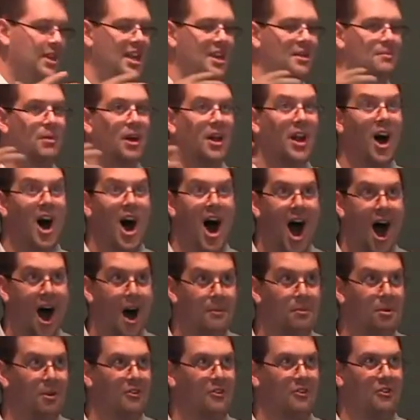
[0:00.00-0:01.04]
but
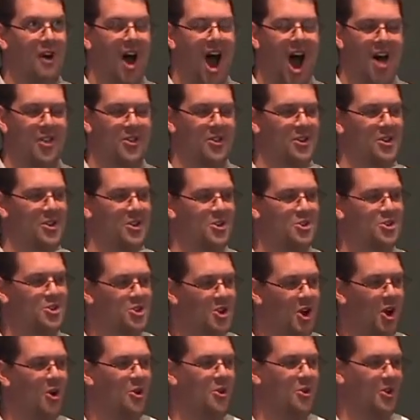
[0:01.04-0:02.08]
"Abba, Father, you're
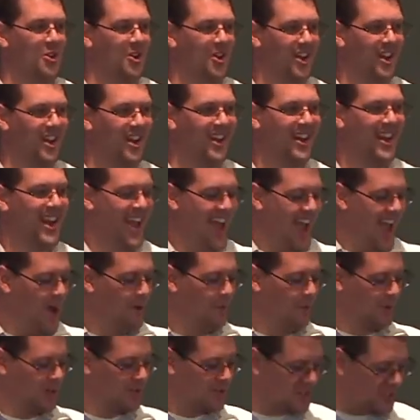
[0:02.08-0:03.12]
so good," and we're
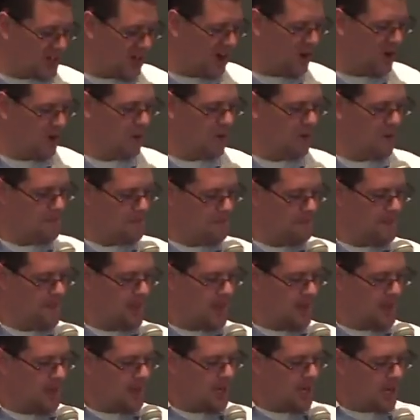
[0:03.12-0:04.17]
so
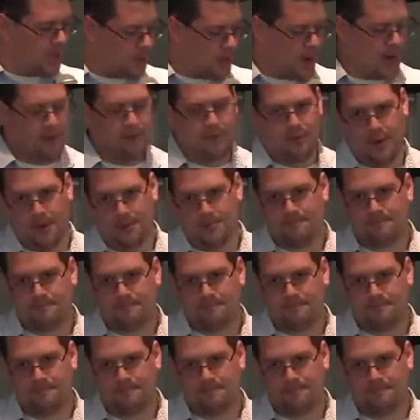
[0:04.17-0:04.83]
grateful.